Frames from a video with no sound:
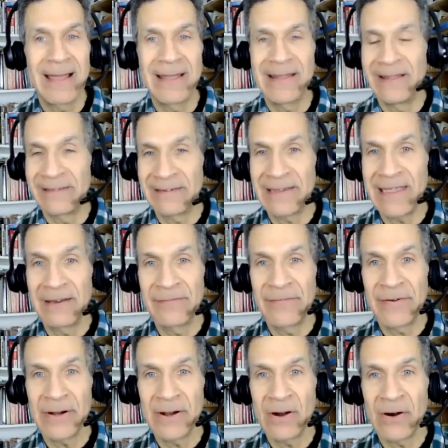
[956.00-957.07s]
is, again,
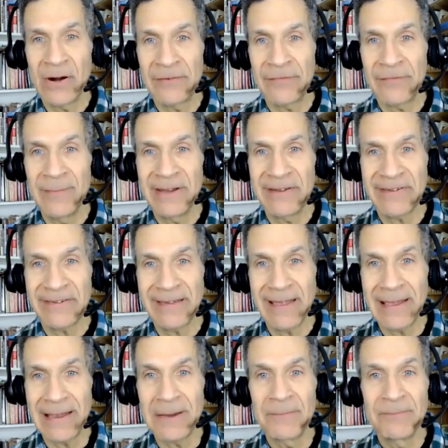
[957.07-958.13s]
very hard for me to
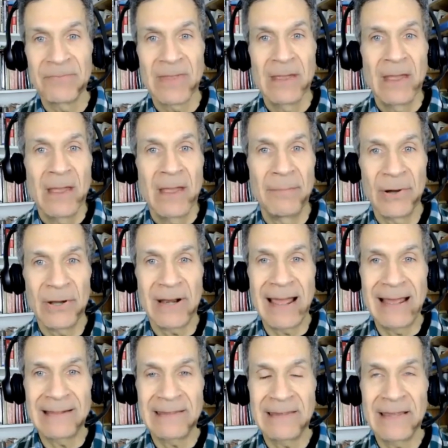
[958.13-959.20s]
say. But
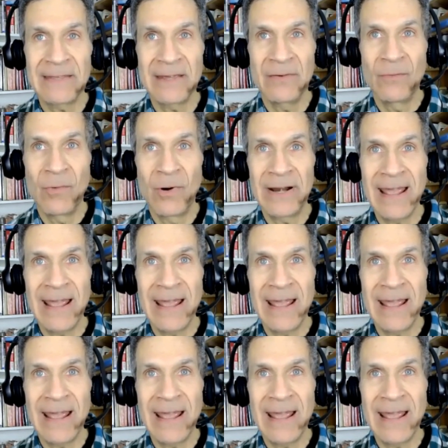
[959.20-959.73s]
I think that one